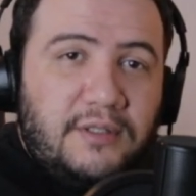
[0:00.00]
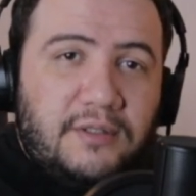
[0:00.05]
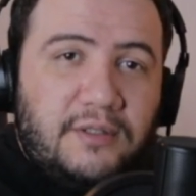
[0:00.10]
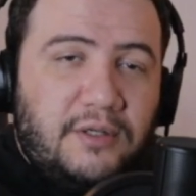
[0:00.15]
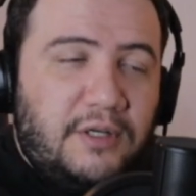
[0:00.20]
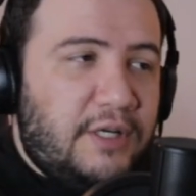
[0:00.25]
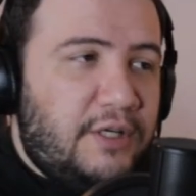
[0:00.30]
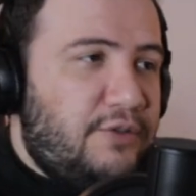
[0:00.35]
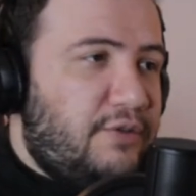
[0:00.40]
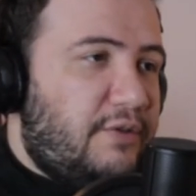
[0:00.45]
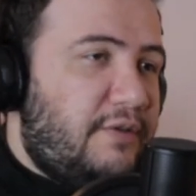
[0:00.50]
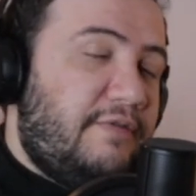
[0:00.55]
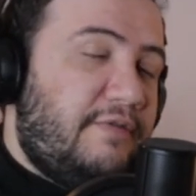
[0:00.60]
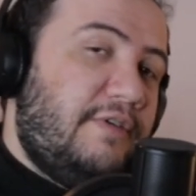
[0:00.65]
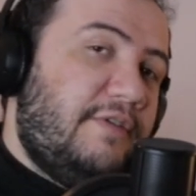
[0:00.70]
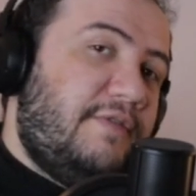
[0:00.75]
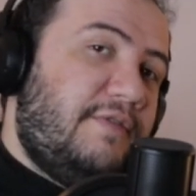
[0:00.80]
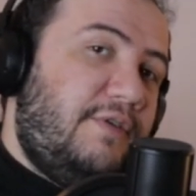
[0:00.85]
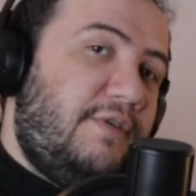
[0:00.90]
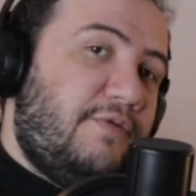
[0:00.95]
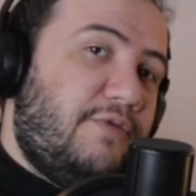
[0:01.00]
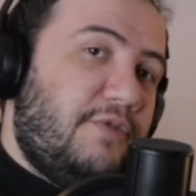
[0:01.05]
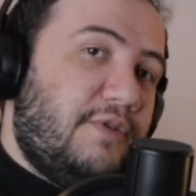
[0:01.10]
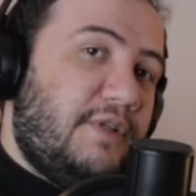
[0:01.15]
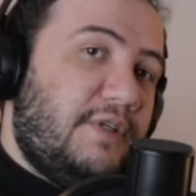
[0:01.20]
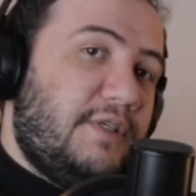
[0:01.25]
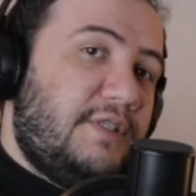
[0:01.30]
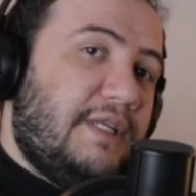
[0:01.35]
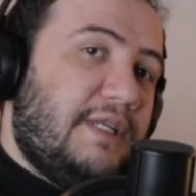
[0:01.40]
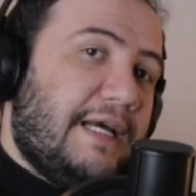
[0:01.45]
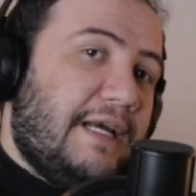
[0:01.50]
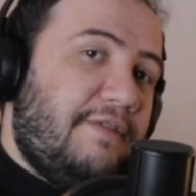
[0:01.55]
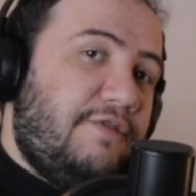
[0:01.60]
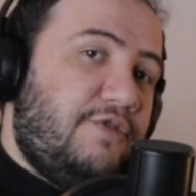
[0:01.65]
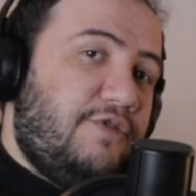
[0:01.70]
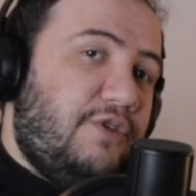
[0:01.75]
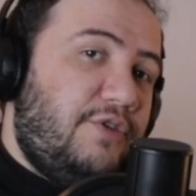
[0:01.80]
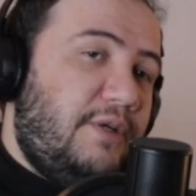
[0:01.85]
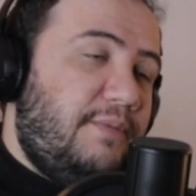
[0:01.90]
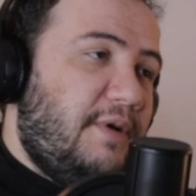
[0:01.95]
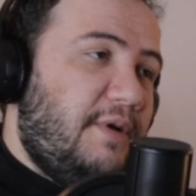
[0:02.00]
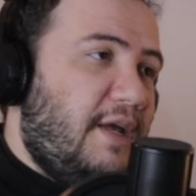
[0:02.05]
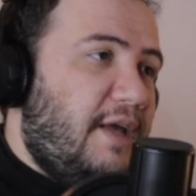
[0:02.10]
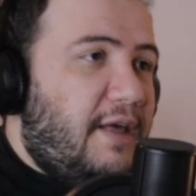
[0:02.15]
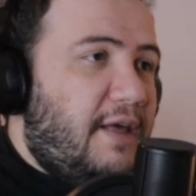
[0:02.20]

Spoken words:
150 for this live stream,